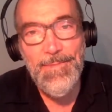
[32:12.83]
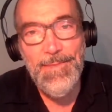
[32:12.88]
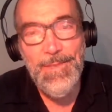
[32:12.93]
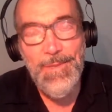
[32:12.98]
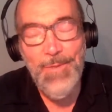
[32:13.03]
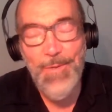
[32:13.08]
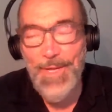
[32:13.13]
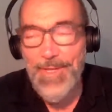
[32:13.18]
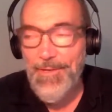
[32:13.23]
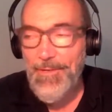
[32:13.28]

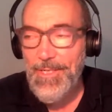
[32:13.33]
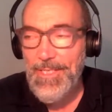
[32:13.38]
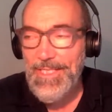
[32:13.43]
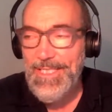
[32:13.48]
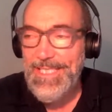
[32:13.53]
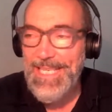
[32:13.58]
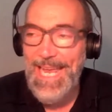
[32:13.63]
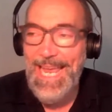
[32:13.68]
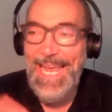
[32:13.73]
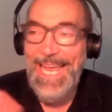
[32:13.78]
Whether
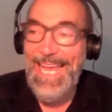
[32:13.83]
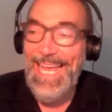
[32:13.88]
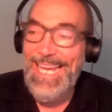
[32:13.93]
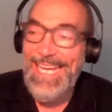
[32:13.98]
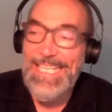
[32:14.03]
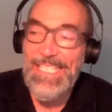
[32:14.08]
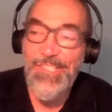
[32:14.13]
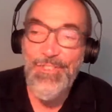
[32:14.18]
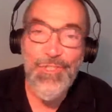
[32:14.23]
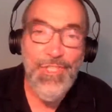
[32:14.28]
it's
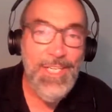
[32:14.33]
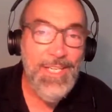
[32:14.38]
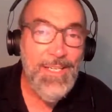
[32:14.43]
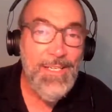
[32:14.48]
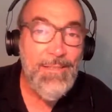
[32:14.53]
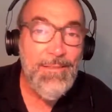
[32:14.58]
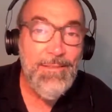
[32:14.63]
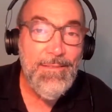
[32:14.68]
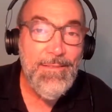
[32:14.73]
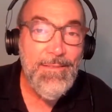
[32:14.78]

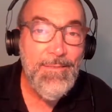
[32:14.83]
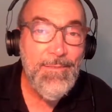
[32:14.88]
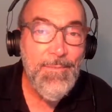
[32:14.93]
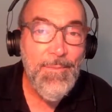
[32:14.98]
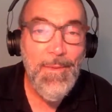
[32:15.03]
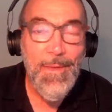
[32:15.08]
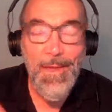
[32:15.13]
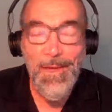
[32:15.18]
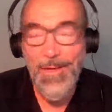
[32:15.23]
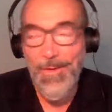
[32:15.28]
aging,
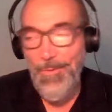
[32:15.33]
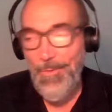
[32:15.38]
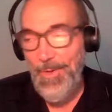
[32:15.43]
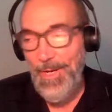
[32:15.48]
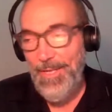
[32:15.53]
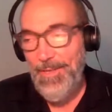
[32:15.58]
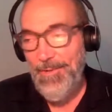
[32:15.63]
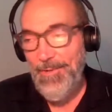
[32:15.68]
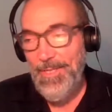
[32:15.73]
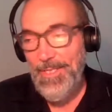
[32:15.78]

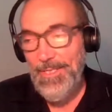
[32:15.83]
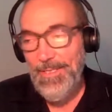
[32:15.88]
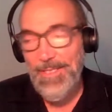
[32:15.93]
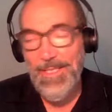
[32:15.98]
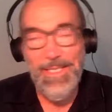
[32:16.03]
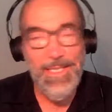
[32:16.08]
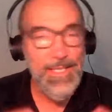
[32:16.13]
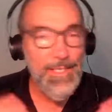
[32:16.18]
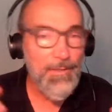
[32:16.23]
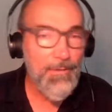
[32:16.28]
whether
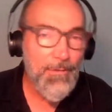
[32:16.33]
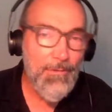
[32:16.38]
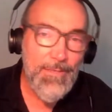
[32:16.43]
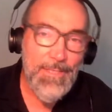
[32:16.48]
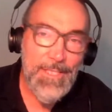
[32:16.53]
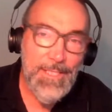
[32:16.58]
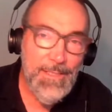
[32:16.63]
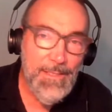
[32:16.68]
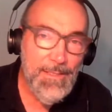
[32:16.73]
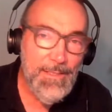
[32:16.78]
it's
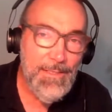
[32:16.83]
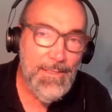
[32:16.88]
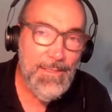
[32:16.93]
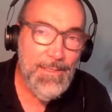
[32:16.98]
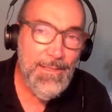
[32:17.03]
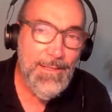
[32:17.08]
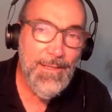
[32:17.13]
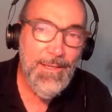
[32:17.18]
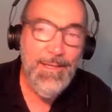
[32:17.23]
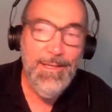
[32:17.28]
illness,
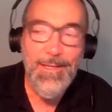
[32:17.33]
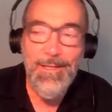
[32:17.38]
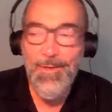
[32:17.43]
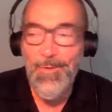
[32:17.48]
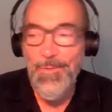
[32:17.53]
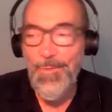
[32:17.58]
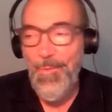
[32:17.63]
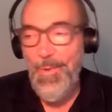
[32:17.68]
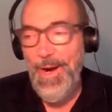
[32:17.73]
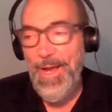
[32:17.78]

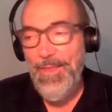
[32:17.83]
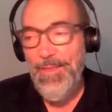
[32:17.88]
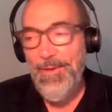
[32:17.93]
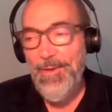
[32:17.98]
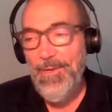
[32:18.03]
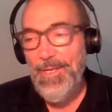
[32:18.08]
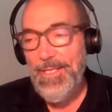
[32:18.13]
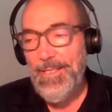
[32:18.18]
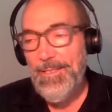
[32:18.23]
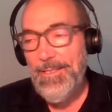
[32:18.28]
whether
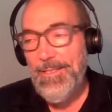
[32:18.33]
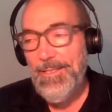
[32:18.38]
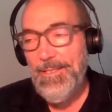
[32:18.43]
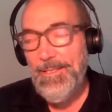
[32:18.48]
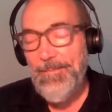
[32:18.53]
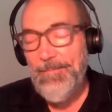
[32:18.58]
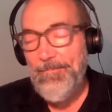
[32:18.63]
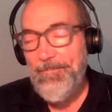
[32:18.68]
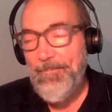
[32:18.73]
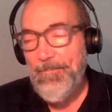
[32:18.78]

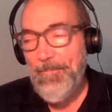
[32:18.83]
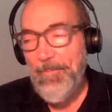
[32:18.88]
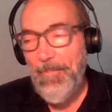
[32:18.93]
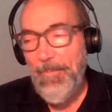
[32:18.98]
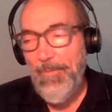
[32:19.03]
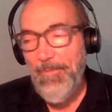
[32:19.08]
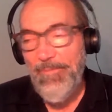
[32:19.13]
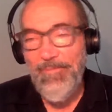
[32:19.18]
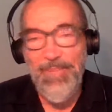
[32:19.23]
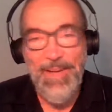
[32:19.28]
it's
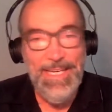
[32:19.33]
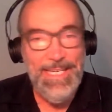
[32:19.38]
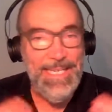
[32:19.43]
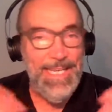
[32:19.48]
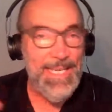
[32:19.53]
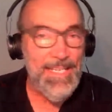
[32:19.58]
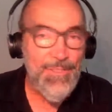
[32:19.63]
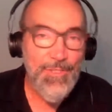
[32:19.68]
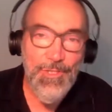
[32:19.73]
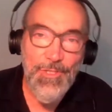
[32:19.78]

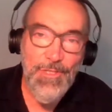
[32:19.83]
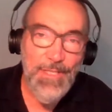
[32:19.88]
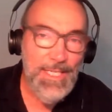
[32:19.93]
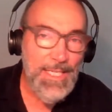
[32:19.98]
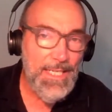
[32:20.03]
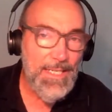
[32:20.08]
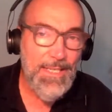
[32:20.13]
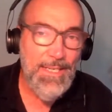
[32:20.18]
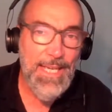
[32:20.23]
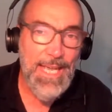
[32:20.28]
financial
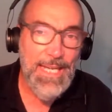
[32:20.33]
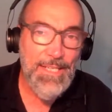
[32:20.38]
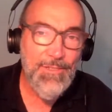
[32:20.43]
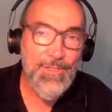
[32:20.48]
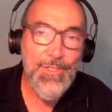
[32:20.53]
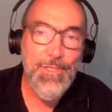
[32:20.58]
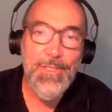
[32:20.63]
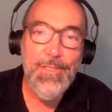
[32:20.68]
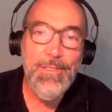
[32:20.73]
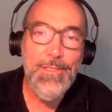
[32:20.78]
in
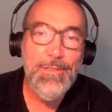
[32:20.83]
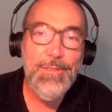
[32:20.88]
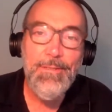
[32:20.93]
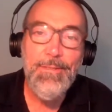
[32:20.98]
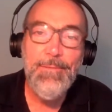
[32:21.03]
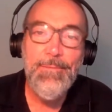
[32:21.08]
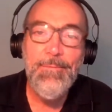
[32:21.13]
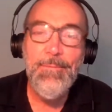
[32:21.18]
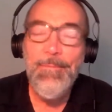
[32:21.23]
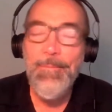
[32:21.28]
nature,
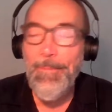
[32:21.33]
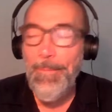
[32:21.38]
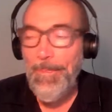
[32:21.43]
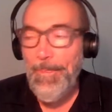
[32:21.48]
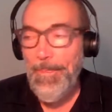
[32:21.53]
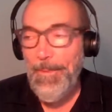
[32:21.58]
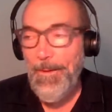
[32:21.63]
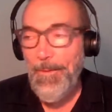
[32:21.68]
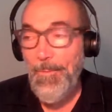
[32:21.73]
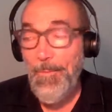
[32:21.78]

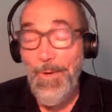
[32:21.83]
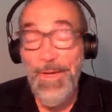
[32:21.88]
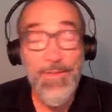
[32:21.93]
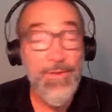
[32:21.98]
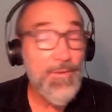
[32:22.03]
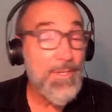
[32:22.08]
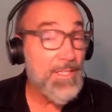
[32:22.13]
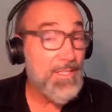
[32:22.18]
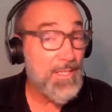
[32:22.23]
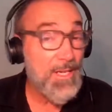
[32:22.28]

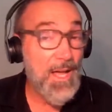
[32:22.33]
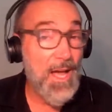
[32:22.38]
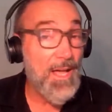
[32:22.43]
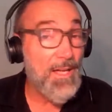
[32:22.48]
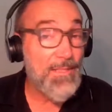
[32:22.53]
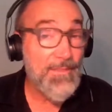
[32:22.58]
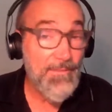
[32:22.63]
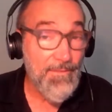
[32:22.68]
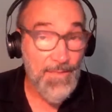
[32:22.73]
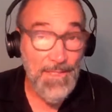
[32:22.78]
whether it's
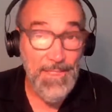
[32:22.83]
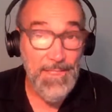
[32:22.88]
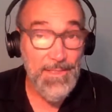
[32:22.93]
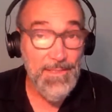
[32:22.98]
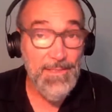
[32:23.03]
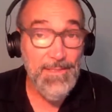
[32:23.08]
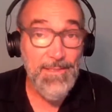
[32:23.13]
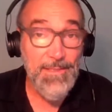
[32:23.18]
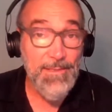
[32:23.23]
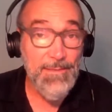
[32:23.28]

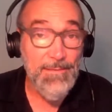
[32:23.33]
conflict,